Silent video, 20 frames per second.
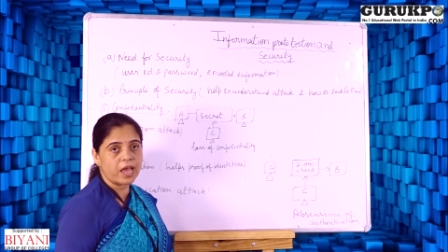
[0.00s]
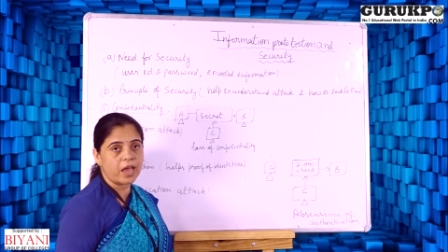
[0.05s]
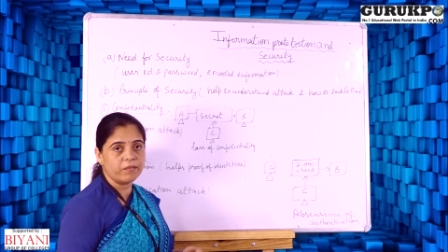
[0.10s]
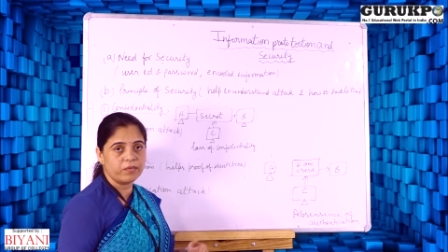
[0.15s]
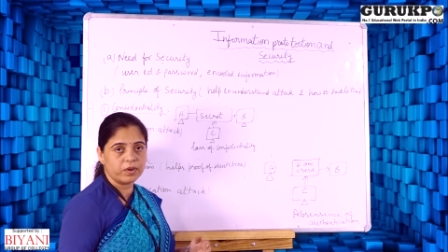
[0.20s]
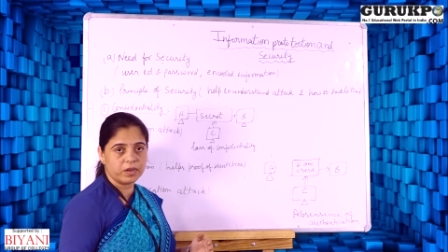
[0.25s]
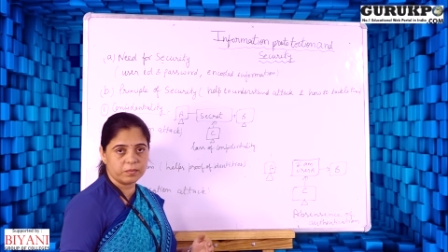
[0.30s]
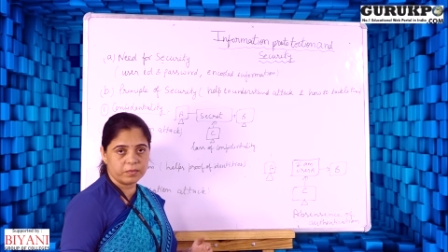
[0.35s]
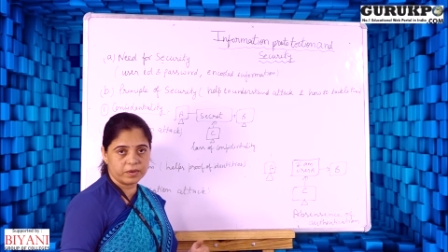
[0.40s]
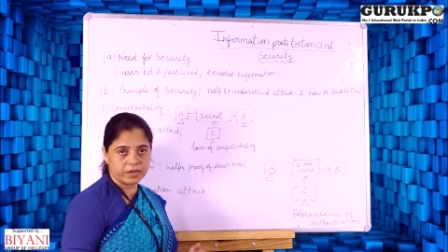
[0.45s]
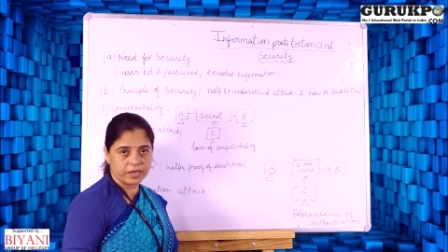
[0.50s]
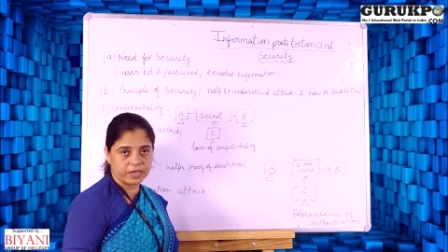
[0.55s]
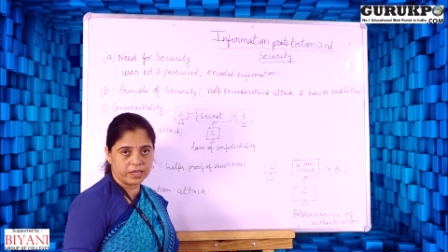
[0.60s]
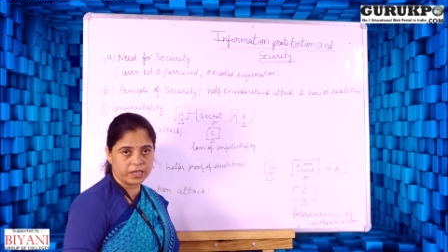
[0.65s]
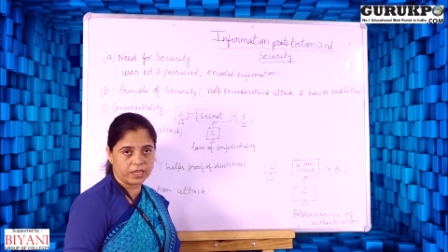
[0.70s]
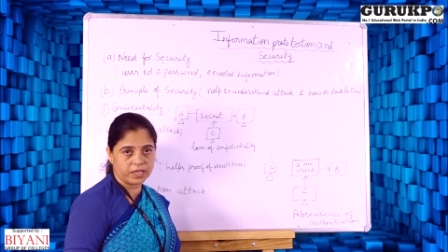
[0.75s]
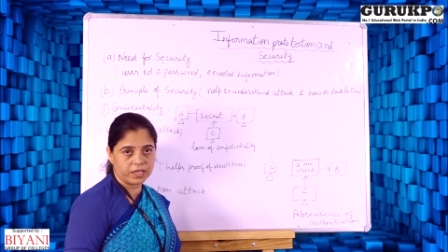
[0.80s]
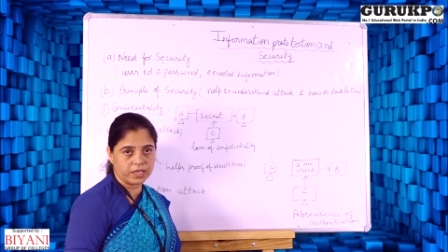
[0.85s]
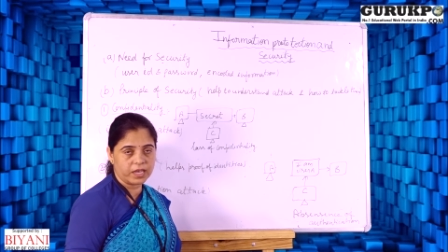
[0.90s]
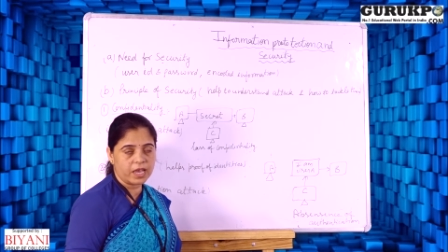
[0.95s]

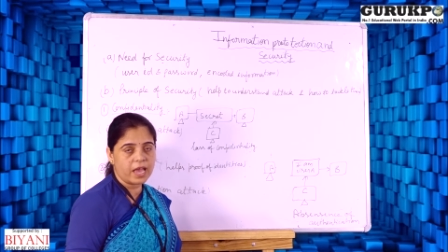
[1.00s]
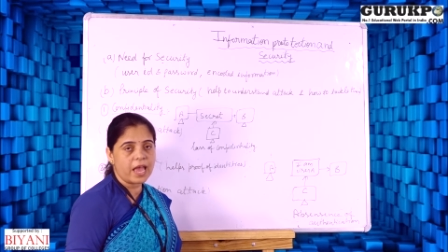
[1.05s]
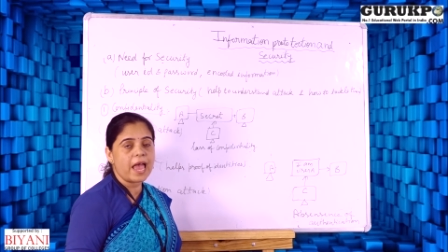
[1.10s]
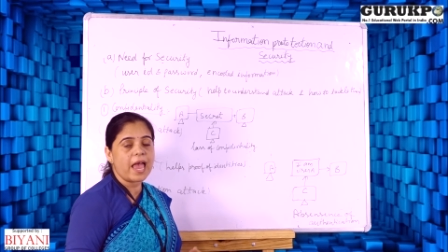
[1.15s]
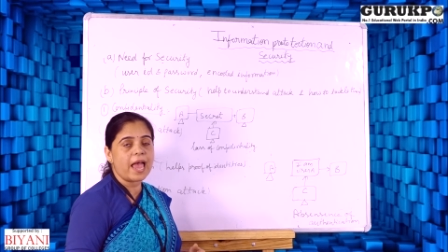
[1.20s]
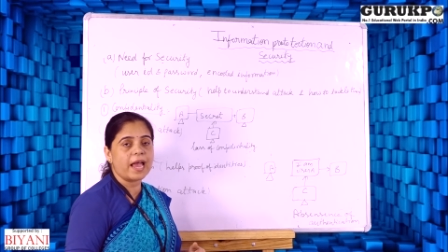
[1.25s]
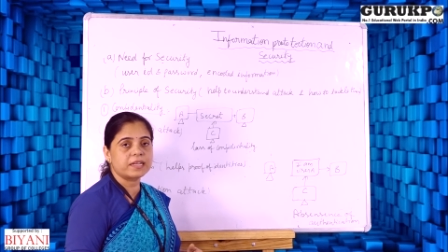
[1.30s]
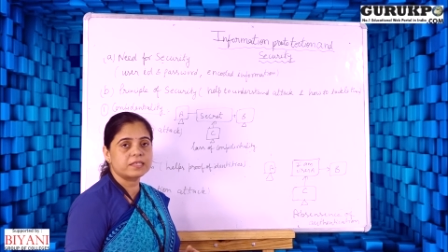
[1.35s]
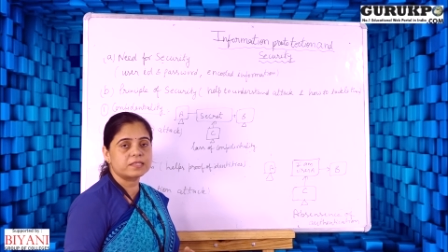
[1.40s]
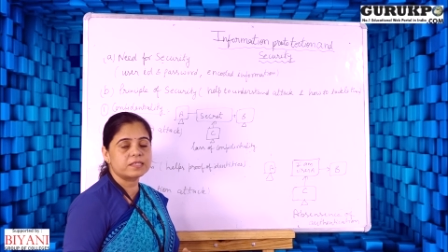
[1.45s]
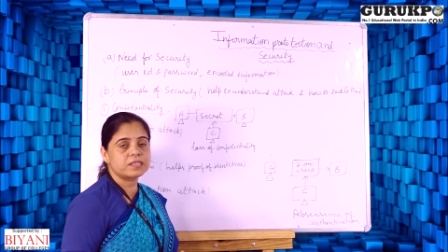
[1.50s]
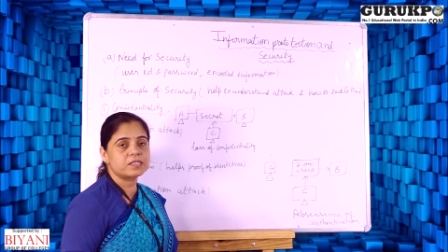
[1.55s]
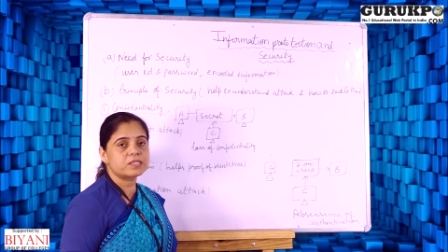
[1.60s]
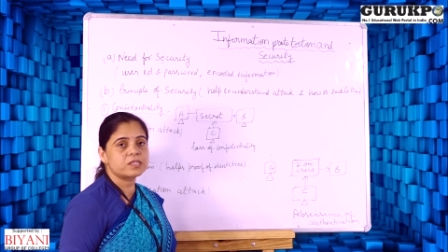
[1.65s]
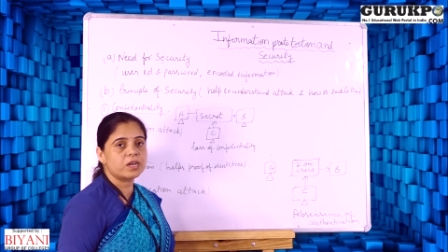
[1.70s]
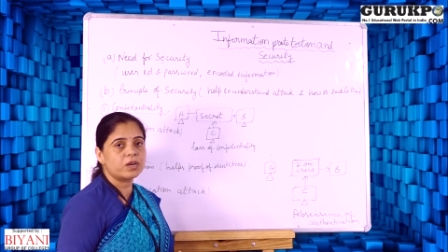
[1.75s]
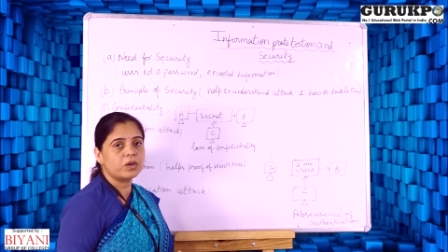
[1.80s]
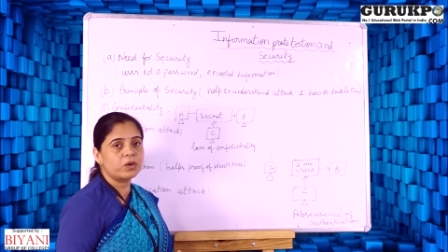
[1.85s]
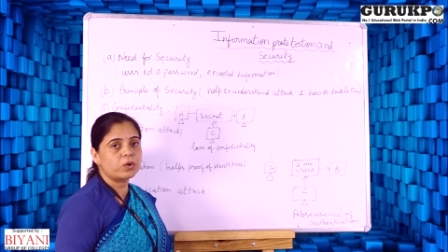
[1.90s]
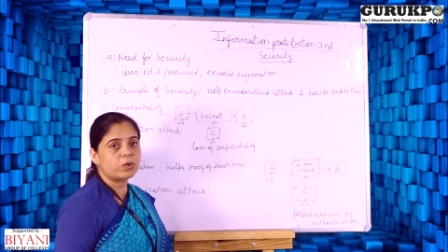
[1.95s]
availability, access
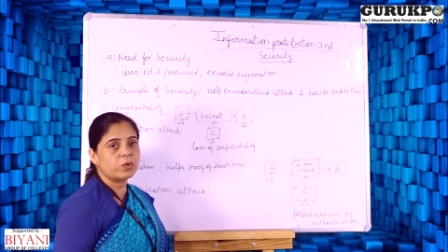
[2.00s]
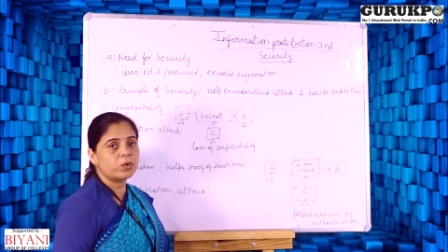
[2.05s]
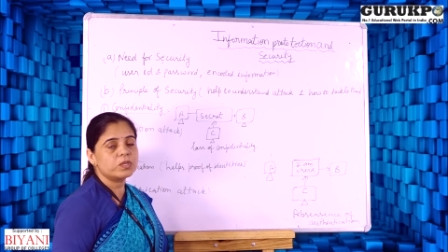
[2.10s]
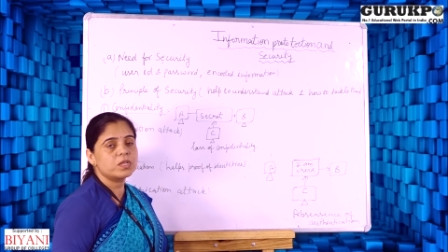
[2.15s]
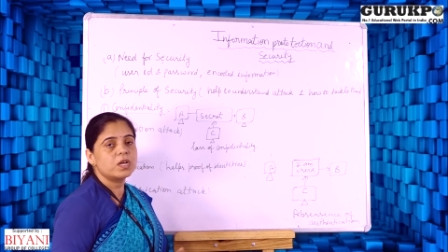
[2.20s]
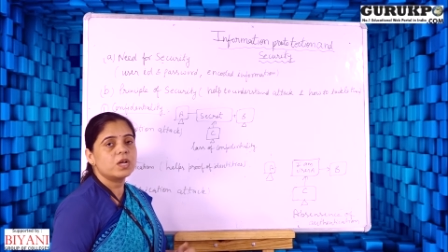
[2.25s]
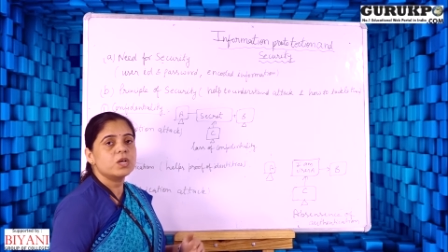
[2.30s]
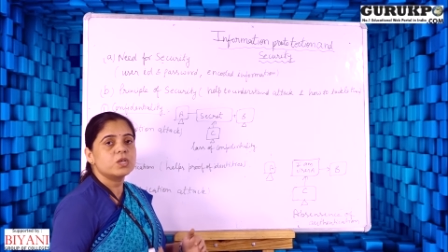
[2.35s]
control.